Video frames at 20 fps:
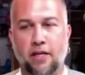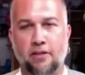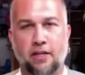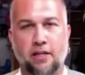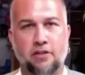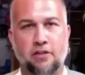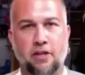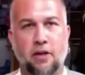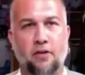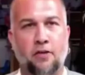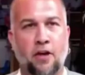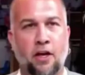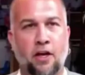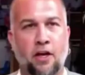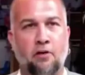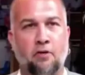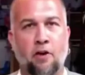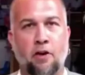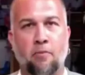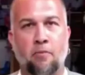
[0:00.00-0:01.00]
I say, thank
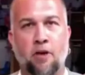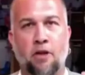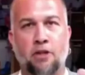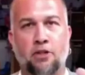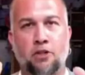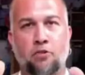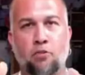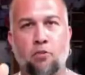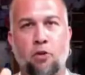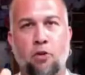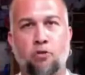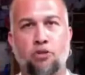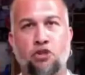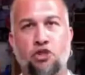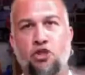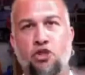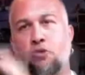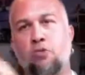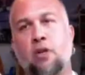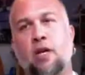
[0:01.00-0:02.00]
you very much. What
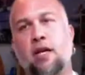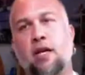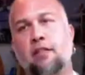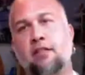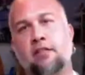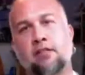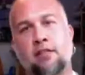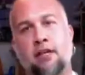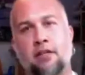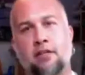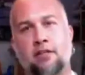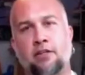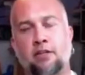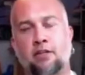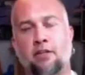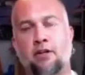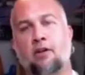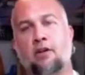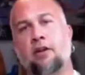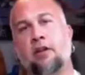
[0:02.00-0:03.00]
would you like to say to
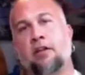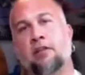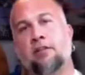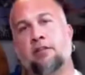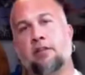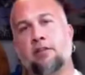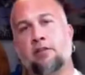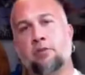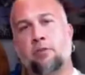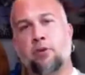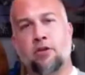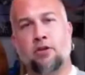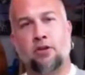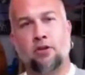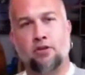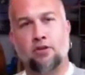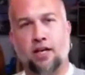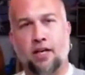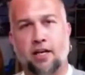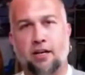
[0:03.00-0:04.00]
the audience as we
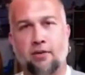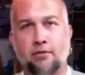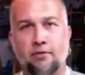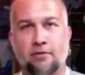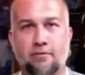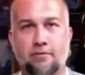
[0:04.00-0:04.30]
close it out?